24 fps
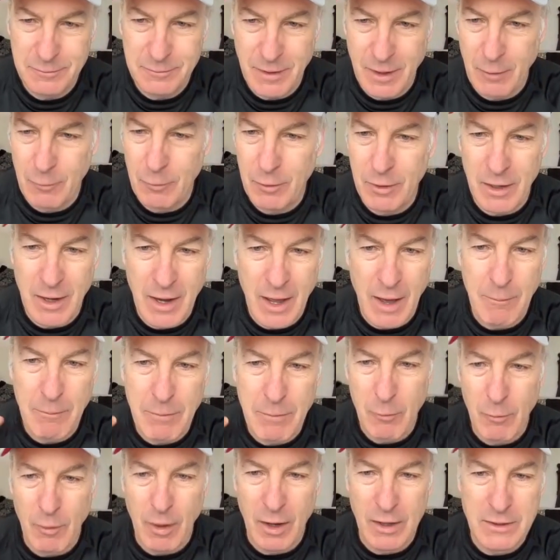I would not be
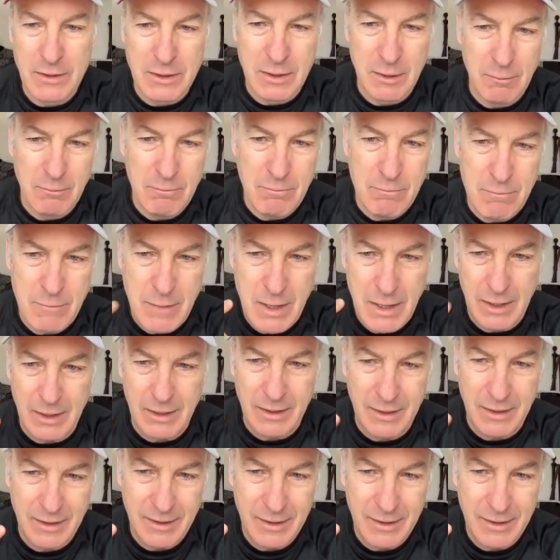watching me.